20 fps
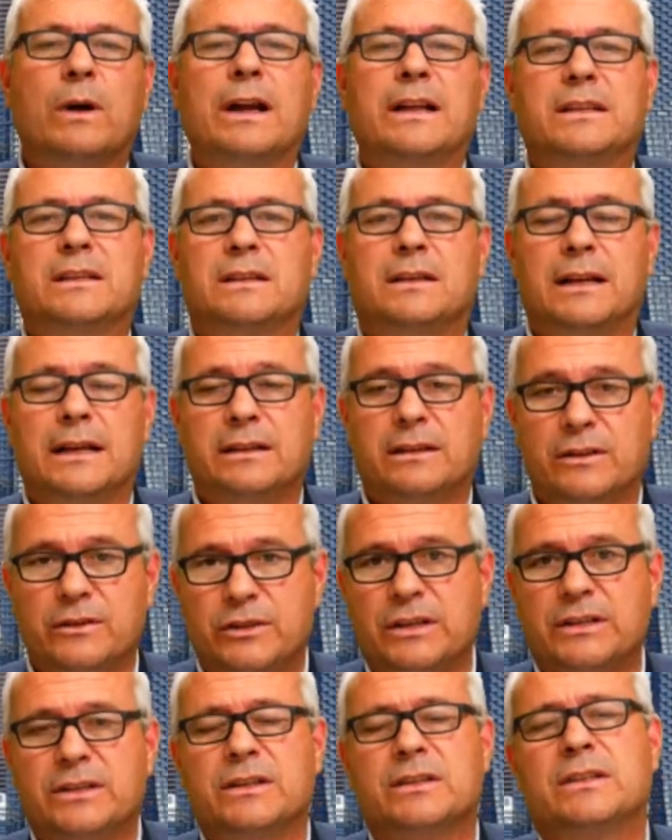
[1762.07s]
like the
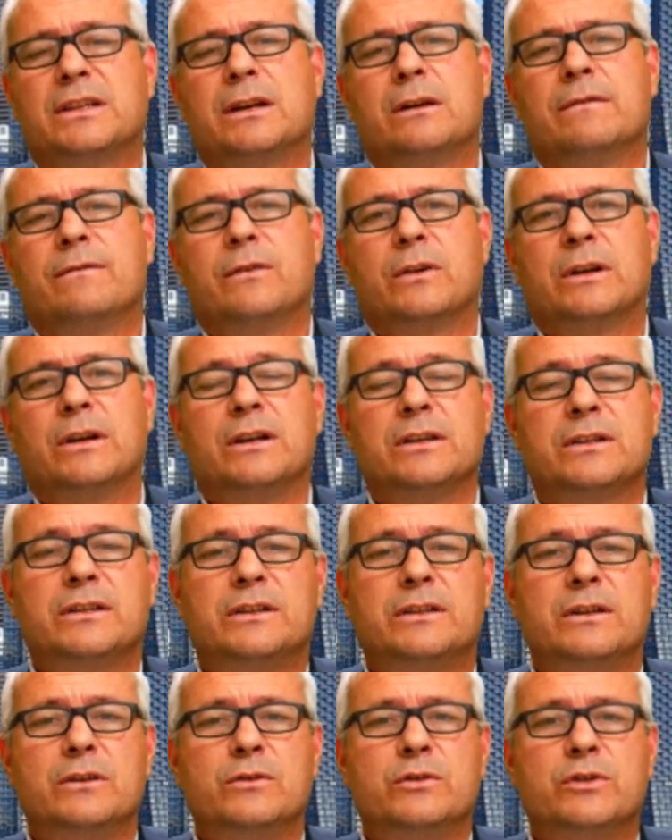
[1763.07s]
Justice Center for
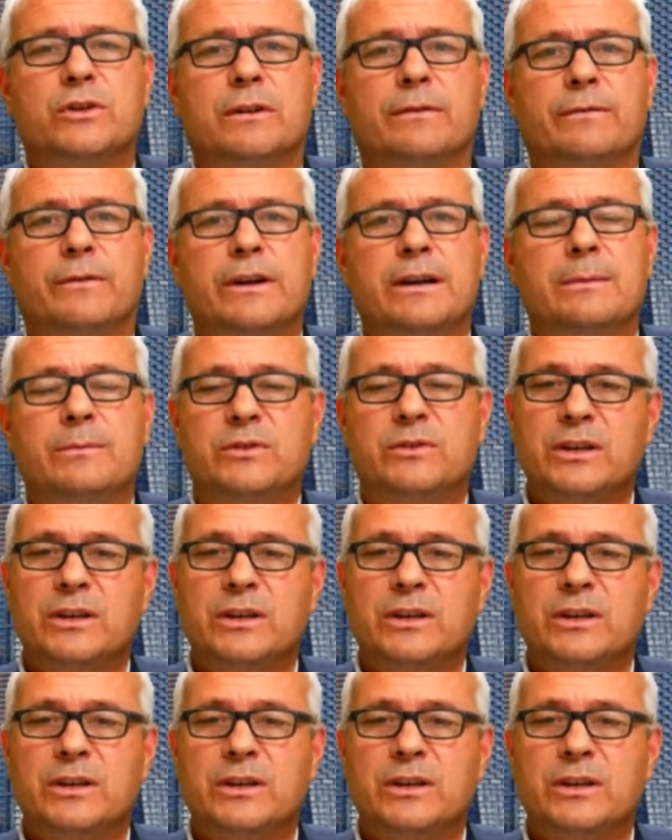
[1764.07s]
Constitutional Freedoms.